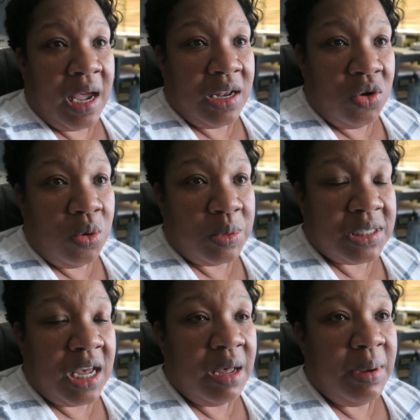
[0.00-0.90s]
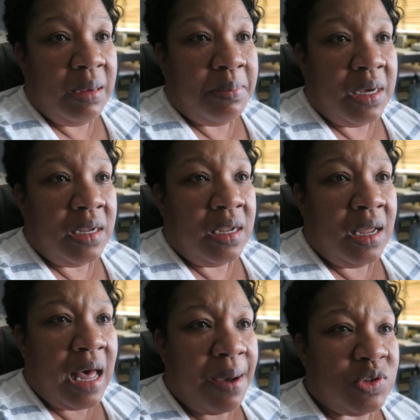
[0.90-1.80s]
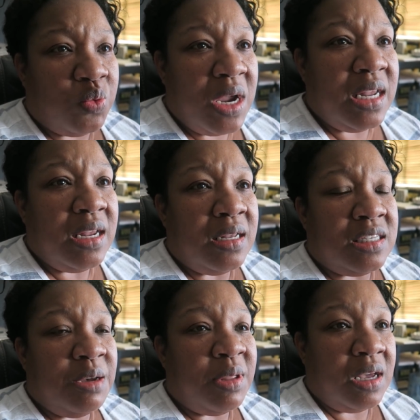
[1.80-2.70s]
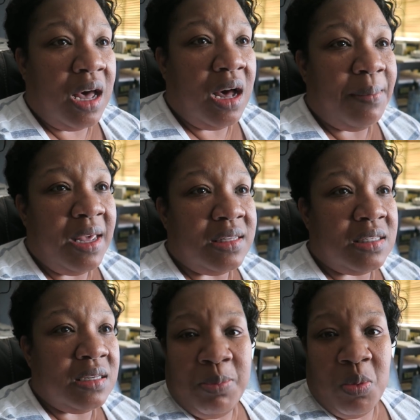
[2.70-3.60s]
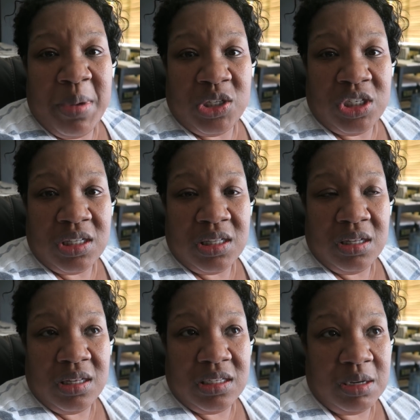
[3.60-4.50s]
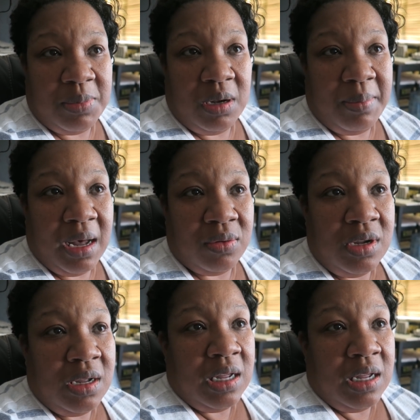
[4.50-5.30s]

I knew it was coming, but I was reading in some of the comments, people mentioned something about